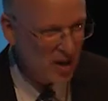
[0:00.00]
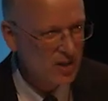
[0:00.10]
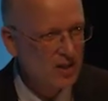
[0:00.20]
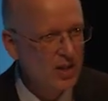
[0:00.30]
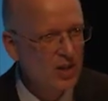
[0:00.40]

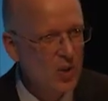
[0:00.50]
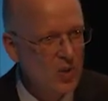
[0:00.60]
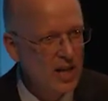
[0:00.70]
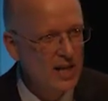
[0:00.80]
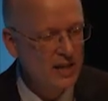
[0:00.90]
partly
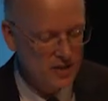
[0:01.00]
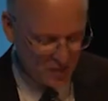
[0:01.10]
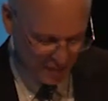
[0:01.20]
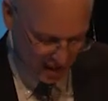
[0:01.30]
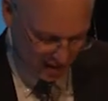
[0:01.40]
locating
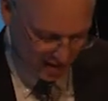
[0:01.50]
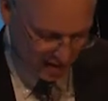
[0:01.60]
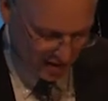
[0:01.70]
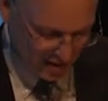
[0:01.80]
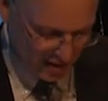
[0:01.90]

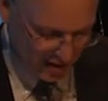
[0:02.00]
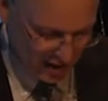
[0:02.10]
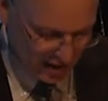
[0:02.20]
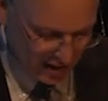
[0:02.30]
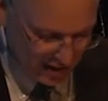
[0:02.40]
space,
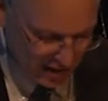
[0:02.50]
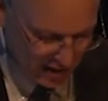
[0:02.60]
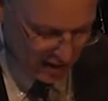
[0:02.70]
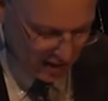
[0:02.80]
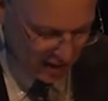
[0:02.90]
and as it
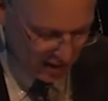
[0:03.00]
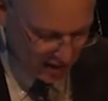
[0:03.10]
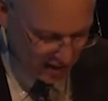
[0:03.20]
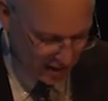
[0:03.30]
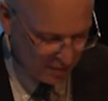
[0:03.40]
is at the
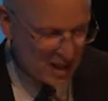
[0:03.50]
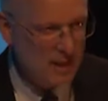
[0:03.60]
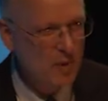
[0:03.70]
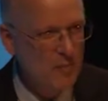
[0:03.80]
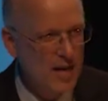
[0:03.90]
same
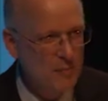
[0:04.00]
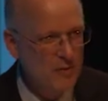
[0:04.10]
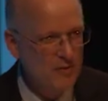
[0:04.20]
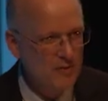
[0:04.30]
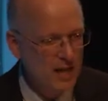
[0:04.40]
time a map
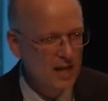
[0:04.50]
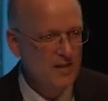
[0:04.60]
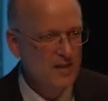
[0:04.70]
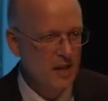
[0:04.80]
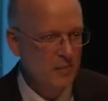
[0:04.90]
of
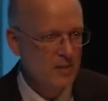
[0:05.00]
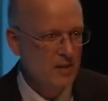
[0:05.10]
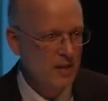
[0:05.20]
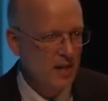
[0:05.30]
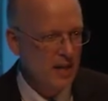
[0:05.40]

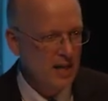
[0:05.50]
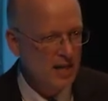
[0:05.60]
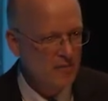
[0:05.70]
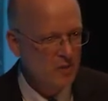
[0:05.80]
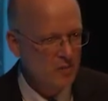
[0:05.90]
concepts, and
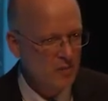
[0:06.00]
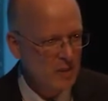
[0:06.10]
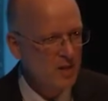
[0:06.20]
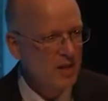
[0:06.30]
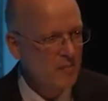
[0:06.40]
even
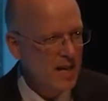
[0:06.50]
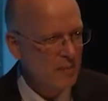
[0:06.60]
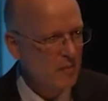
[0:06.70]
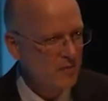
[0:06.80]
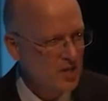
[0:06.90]
maybe a
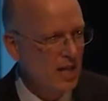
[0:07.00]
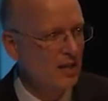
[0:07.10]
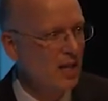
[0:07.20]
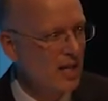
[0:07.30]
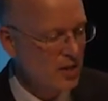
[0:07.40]
map of
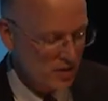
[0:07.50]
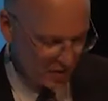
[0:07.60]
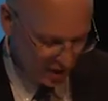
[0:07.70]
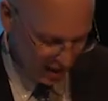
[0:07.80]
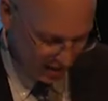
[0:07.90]
psychological
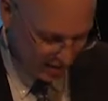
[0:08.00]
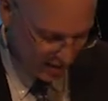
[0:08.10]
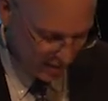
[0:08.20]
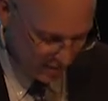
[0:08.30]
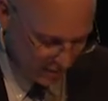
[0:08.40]
states.